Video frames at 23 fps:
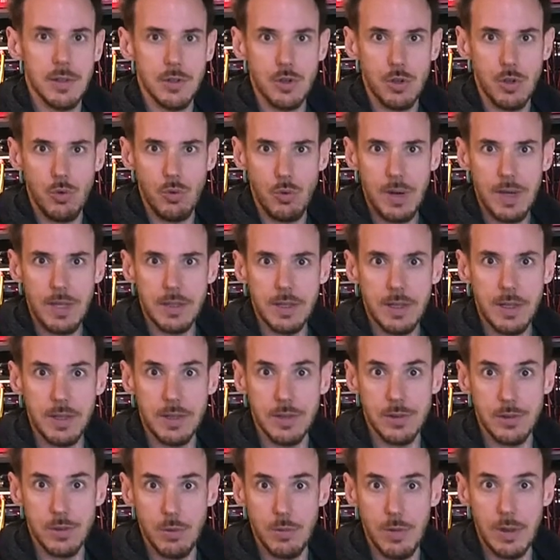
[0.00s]
a great
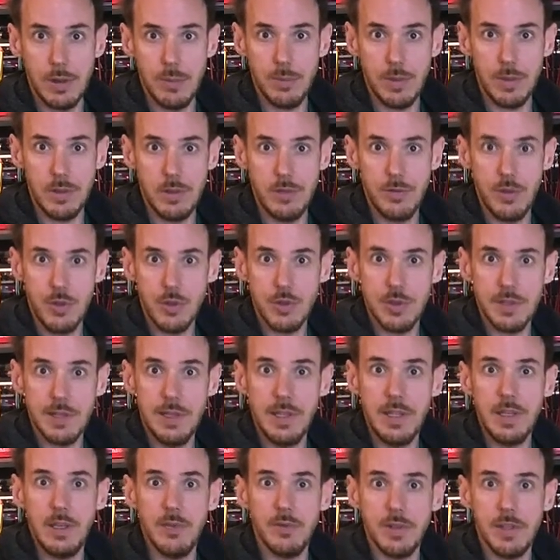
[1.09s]
instrument, but if you just
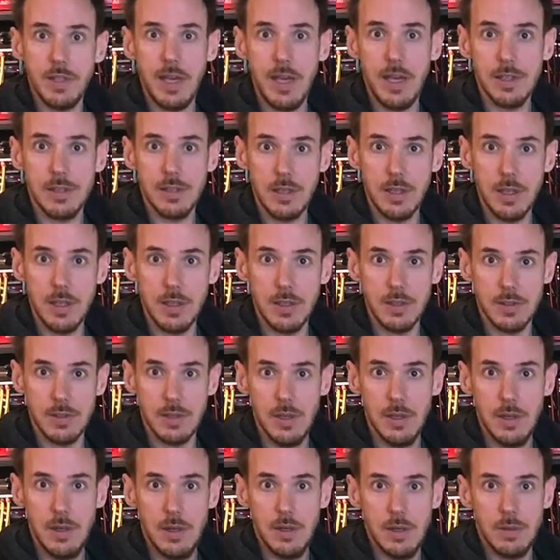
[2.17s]
leave it as it is,
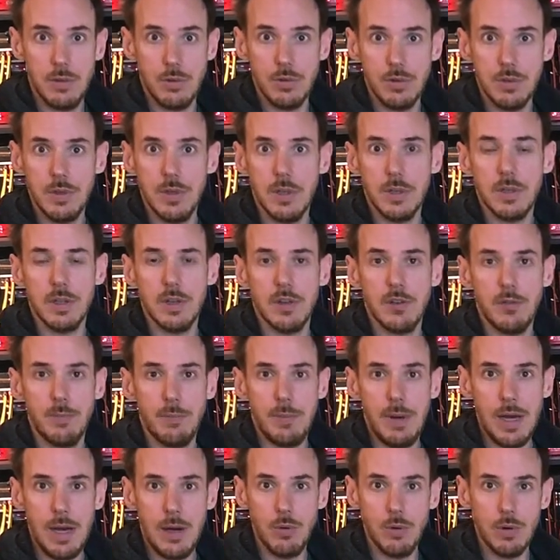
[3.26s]
there is not enough
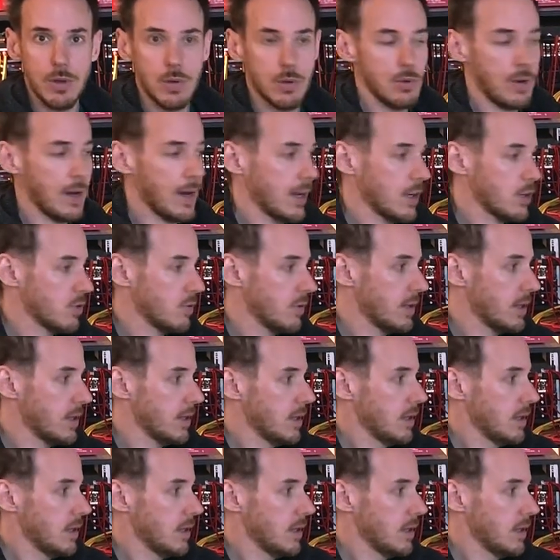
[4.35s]
power to actually